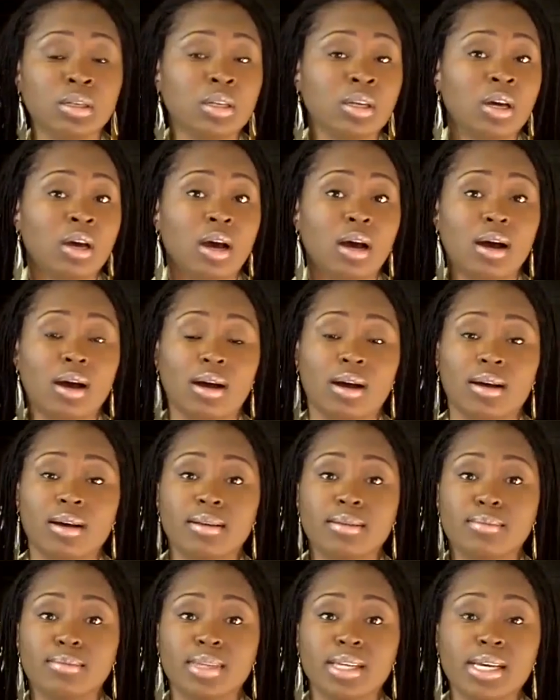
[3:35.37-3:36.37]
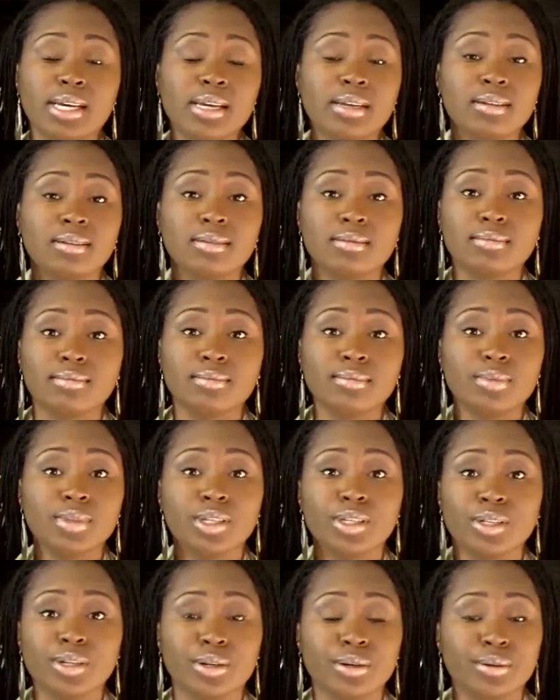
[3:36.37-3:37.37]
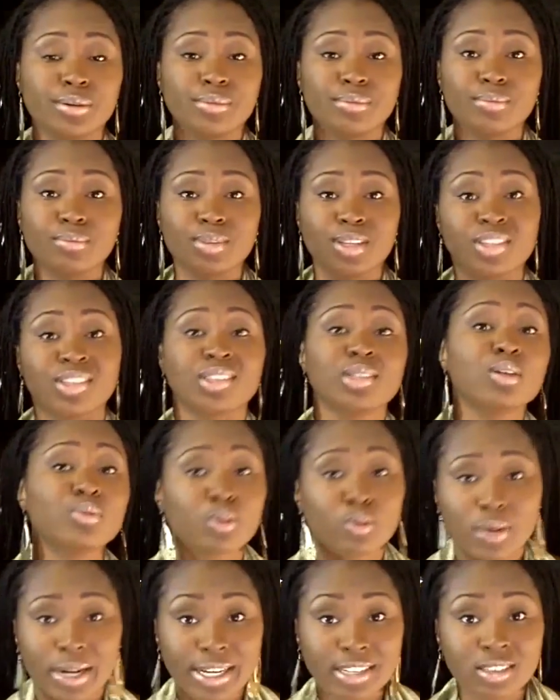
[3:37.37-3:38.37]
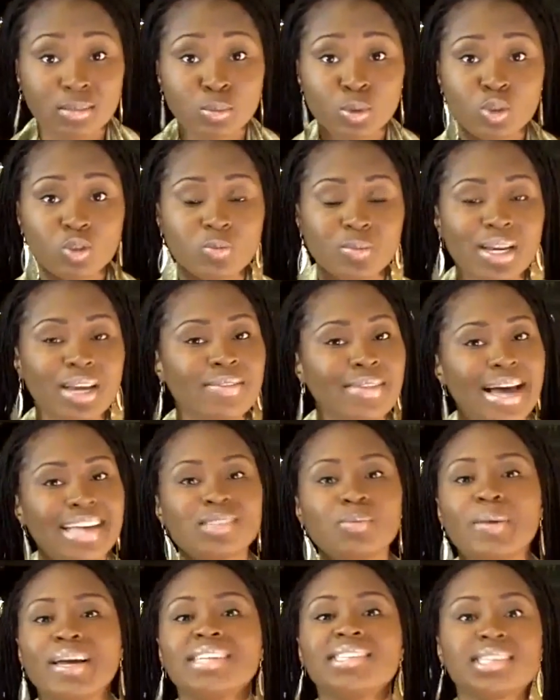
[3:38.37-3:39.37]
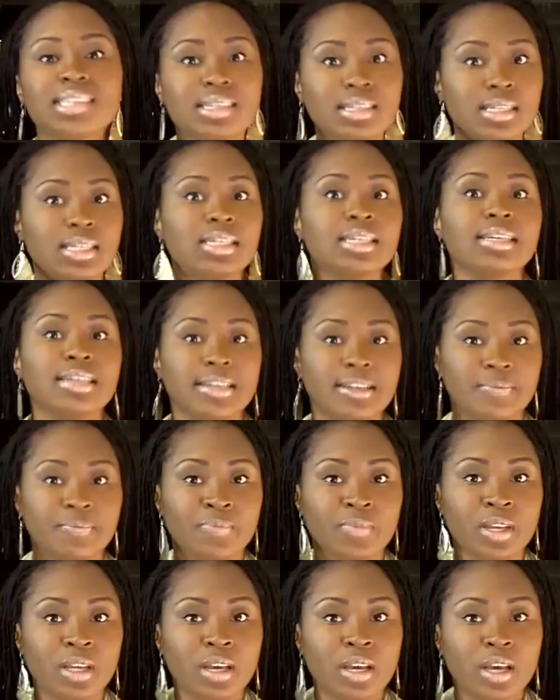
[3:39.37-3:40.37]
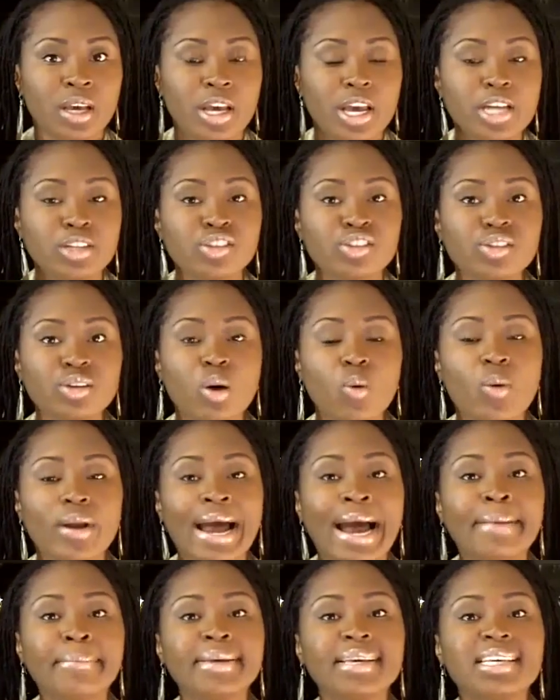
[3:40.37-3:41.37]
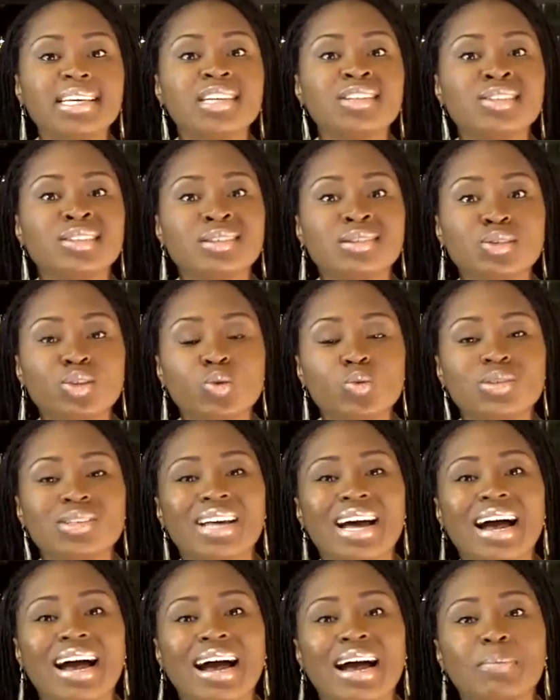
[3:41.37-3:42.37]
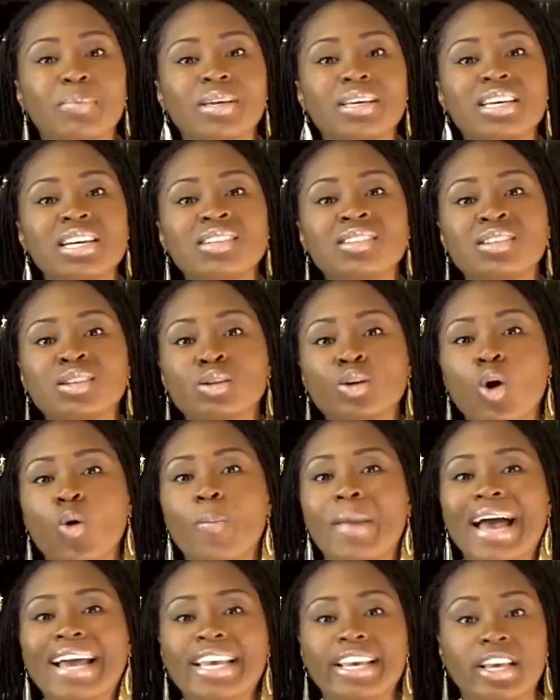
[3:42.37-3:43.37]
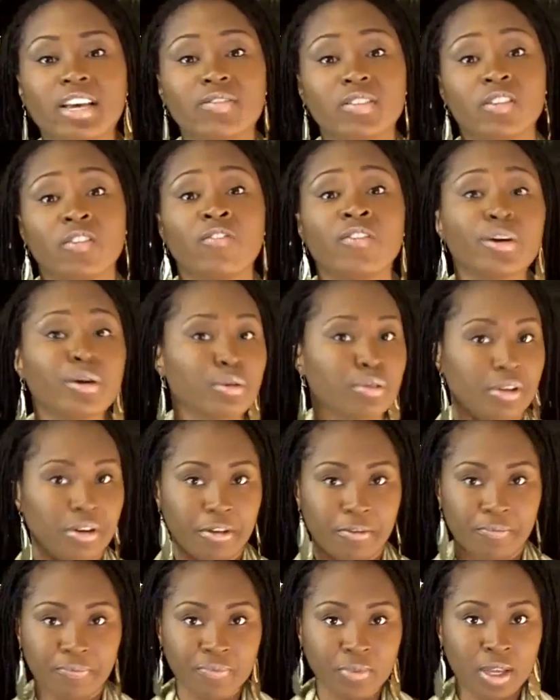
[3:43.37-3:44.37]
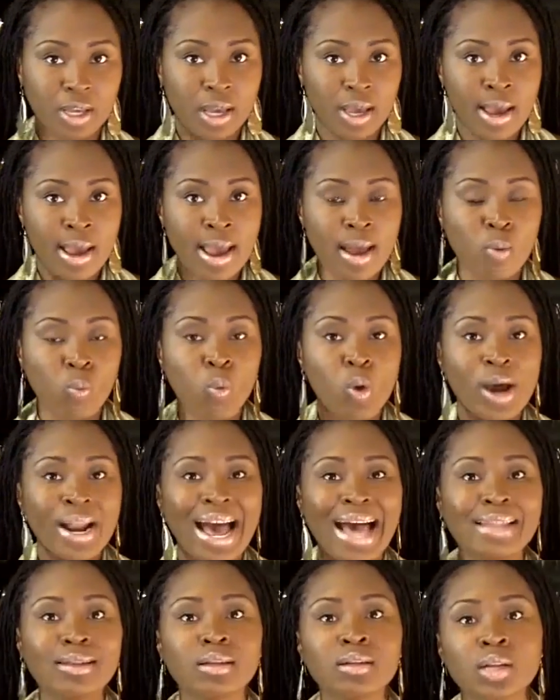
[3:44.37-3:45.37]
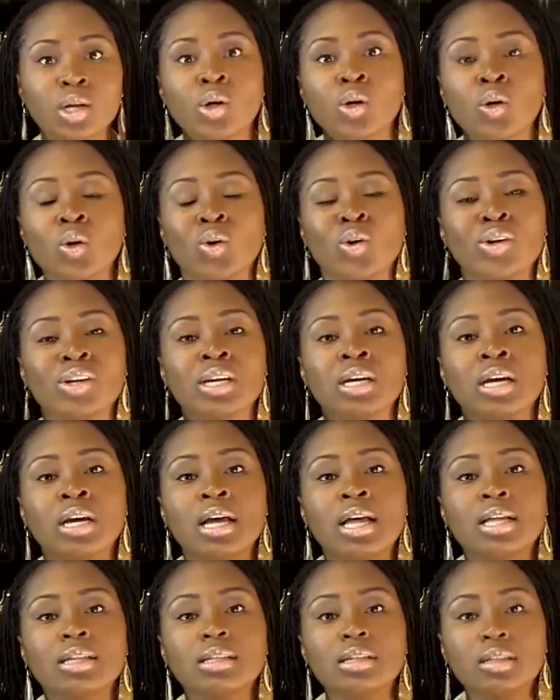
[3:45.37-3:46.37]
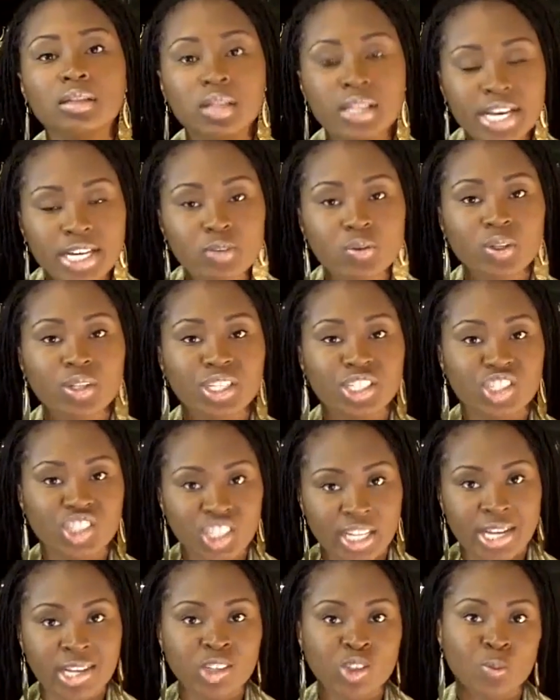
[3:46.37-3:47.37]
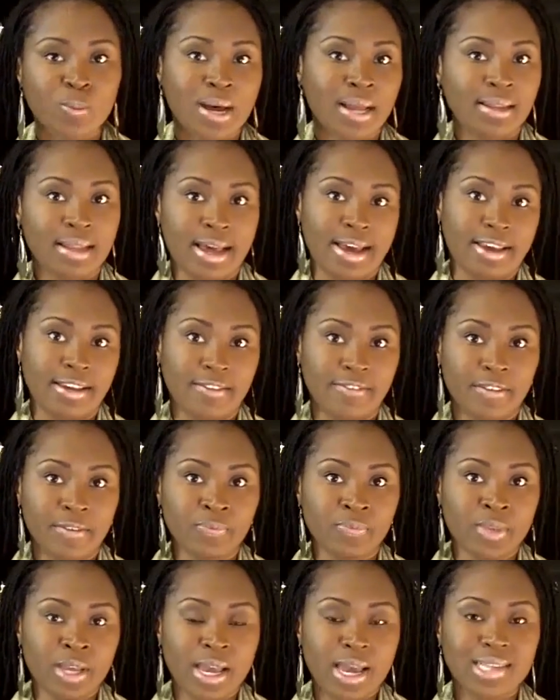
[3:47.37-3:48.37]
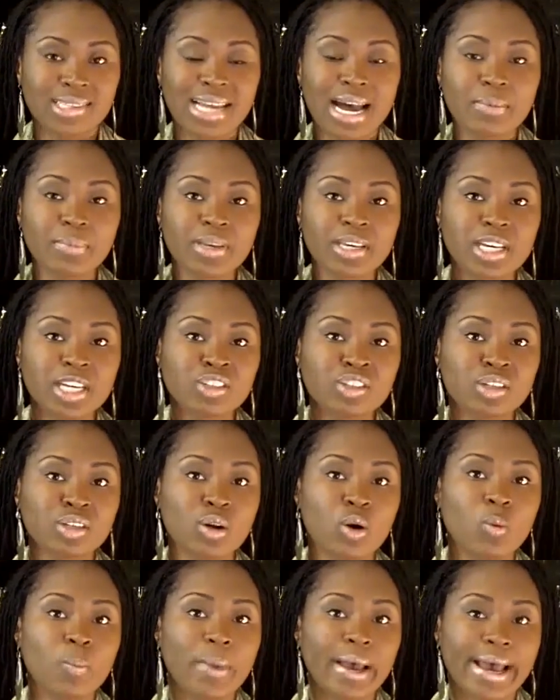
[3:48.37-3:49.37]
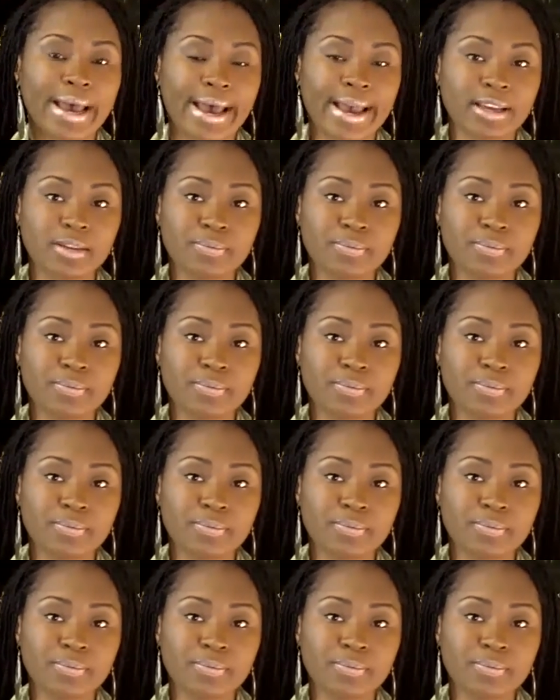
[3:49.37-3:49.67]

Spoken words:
and then, you know, the civil rights movement, and that's basically it. And so what I began to do was I began to go back even further. And what I learned literally changed my life. As I began to go back,